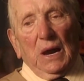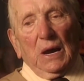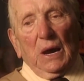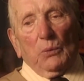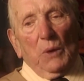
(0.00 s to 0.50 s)

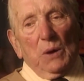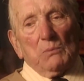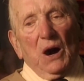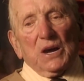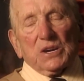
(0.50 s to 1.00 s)
What
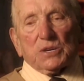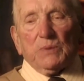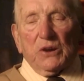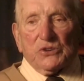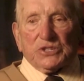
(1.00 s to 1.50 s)
my
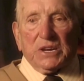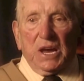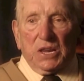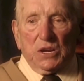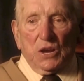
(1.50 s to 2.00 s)
experience in
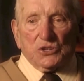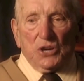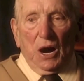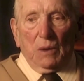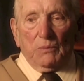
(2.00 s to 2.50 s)
getting a
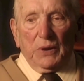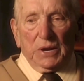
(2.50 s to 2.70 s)
job,